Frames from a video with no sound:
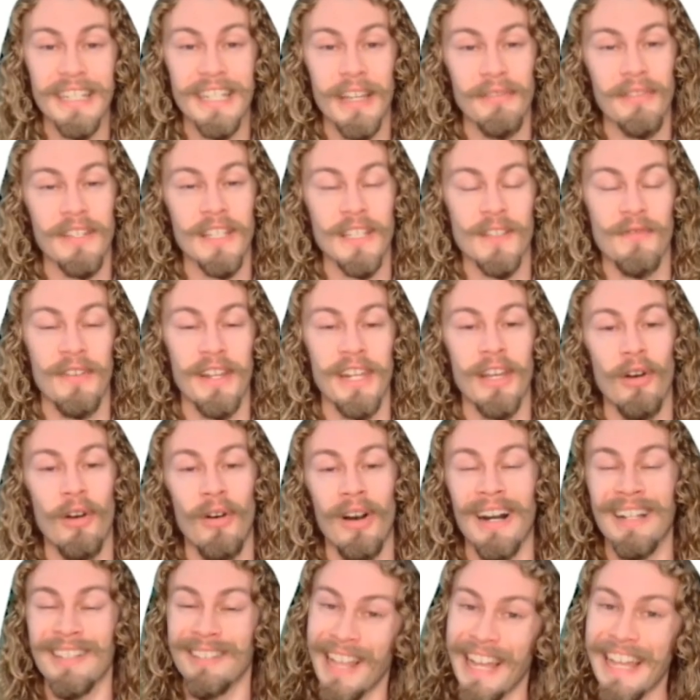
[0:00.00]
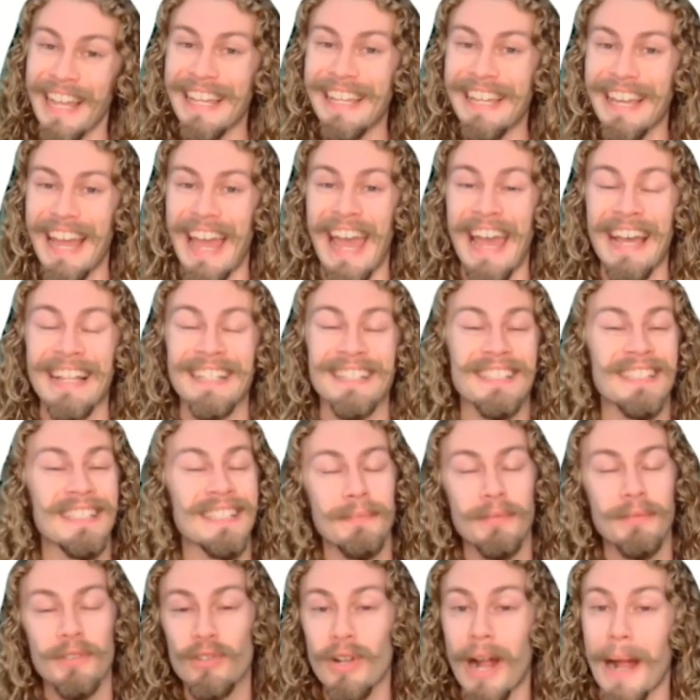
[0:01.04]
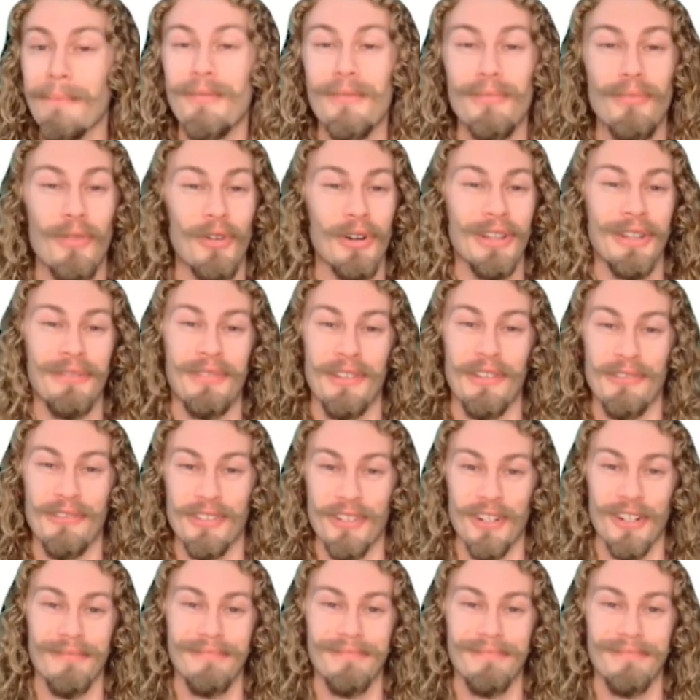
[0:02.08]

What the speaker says: this video a like and subscribe for more in the future.